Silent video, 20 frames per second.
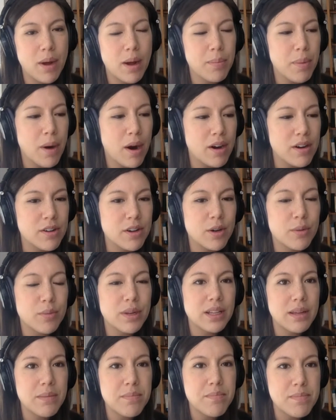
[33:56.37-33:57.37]
a, partner
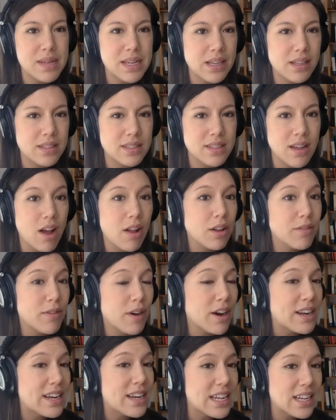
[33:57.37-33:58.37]
really meets all of
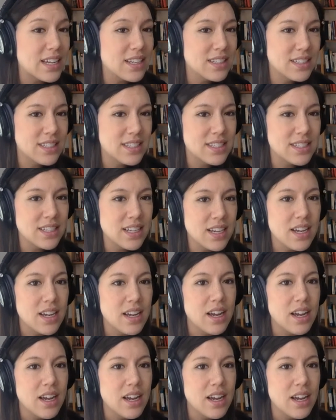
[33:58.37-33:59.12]
our needs